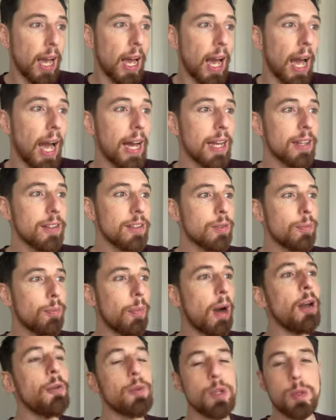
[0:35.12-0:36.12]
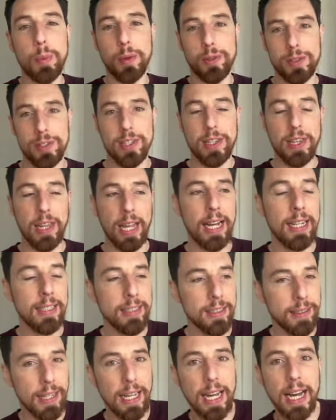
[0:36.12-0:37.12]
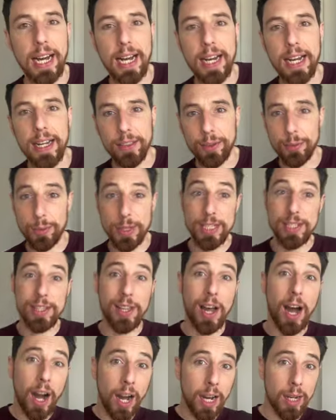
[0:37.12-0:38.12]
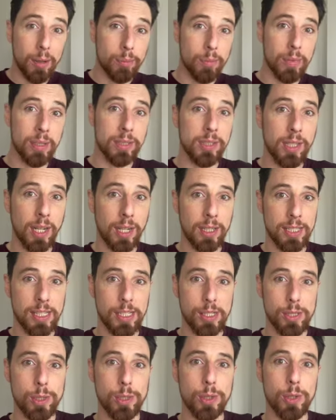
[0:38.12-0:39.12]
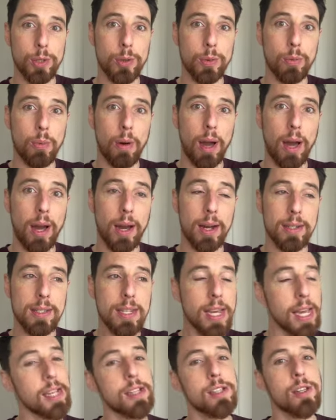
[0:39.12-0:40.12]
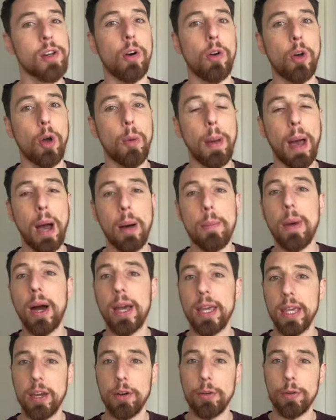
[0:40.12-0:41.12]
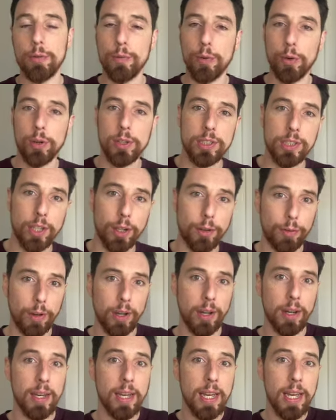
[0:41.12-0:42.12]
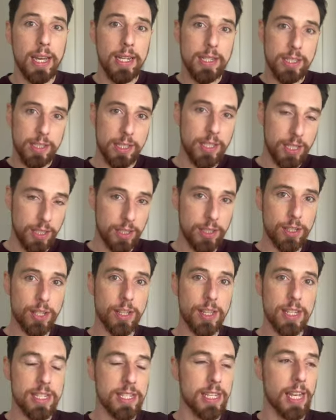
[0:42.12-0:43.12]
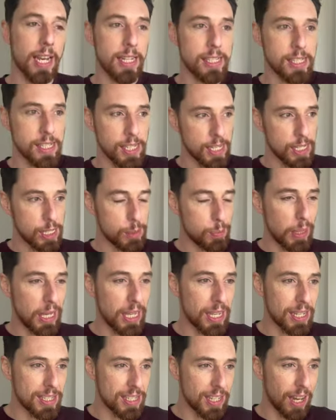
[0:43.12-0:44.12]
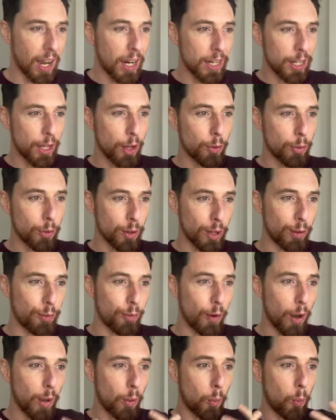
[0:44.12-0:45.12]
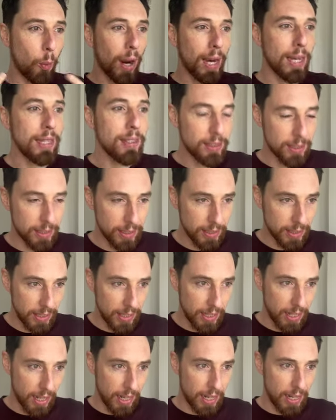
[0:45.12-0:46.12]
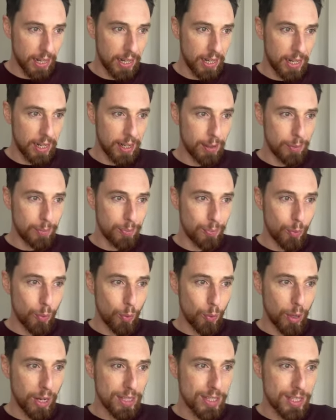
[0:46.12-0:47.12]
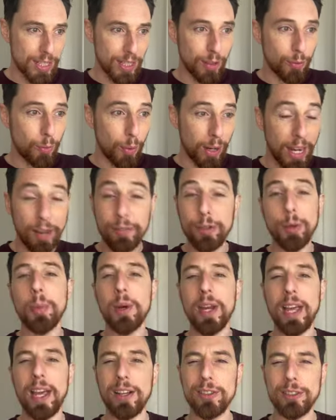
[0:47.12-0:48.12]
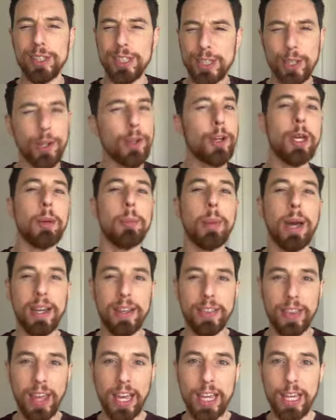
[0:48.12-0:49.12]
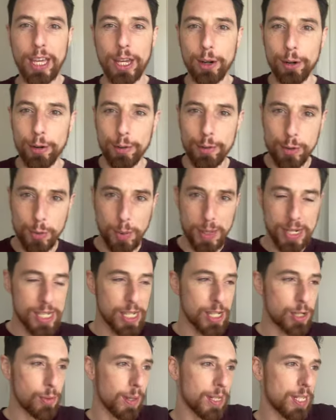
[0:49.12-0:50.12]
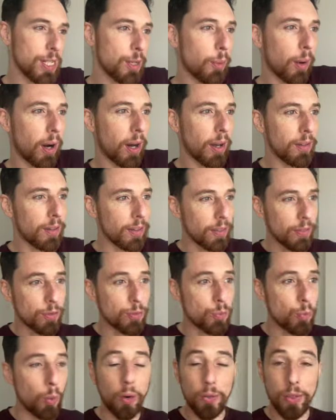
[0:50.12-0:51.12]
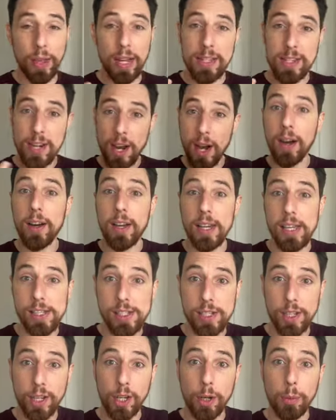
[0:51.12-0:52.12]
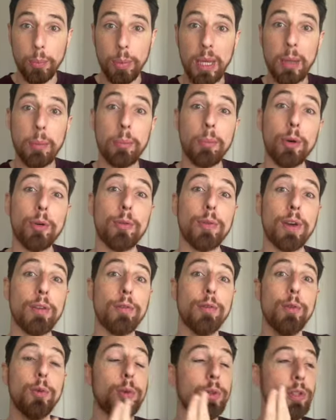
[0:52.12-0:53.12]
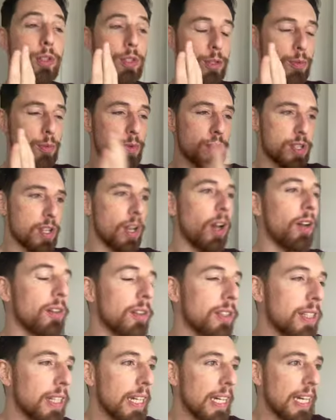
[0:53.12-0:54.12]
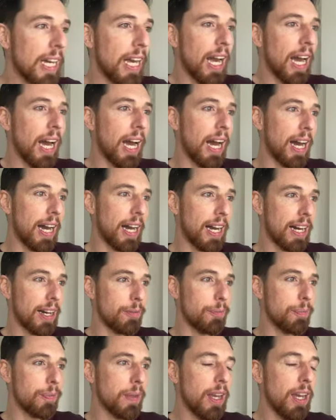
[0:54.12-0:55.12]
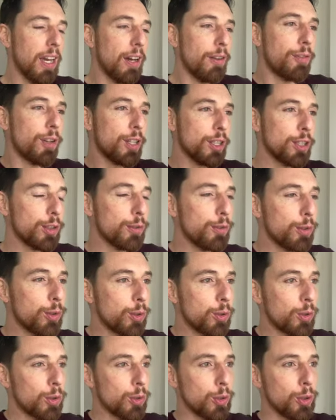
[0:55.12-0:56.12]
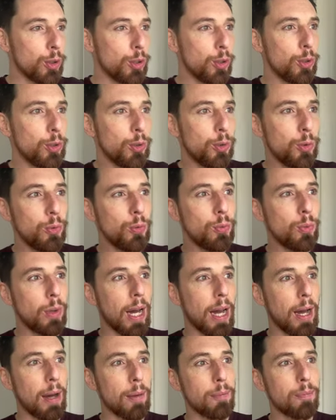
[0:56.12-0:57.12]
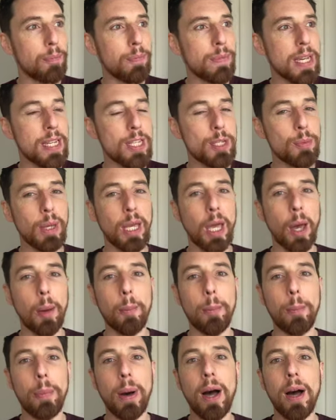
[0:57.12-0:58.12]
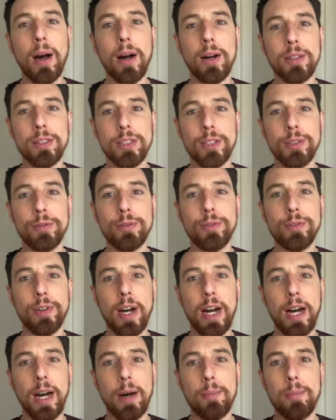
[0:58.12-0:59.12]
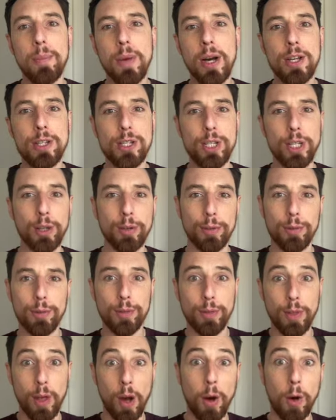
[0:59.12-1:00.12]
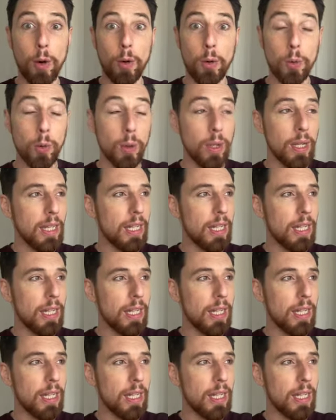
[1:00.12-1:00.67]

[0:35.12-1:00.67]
And my response to that, the reason that I'm starting to take stock about my year in voiceover to this date is because I know that if I wait until when everybody else is looking back at their year of 2021 and what their targets are going to be moving forward as a result, first of all, you tend to become part of mercy of the whole